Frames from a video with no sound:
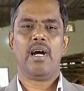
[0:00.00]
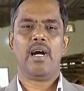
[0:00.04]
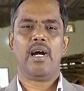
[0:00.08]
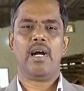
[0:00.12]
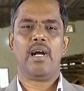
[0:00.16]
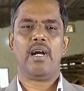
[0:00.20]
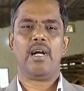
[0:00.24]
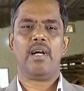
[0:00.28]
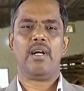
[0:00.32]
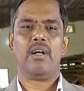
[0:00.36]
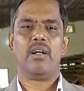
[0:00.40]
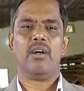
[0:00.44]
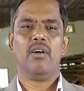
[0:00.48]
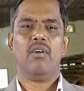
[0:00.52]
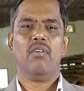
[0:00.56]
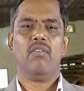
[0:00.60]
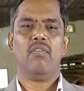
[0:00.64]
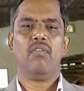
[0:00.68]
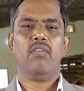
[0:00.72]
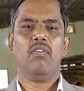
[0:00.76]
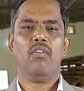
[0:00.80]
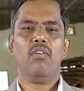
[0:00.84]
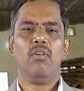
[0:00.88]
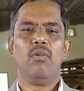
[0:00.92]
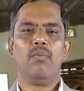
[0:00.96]
and
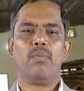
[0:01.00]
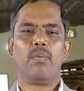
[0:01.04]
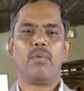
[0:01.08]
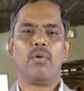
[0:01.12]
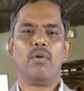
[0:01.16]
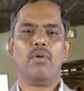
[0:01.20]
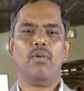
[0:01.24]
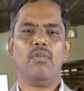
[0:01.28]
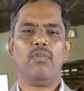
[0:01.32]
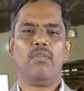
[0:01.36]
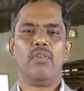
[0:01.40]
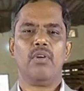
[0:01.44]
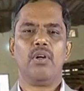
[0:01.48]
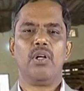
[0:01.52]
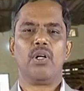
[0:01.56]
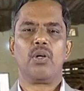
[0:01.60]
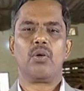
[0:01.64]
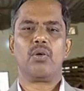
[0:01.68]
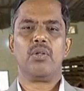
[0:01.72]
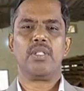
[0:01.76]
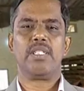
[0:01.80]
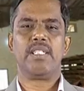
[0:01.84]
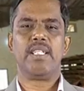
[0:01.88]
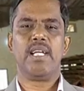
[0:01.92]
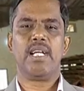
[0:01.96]
foolproof
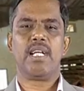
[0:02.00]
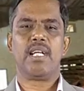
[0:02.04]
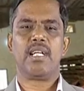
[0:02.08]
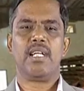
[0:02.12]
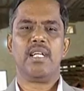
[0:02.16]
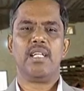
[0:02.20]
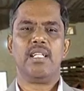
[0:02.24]
to check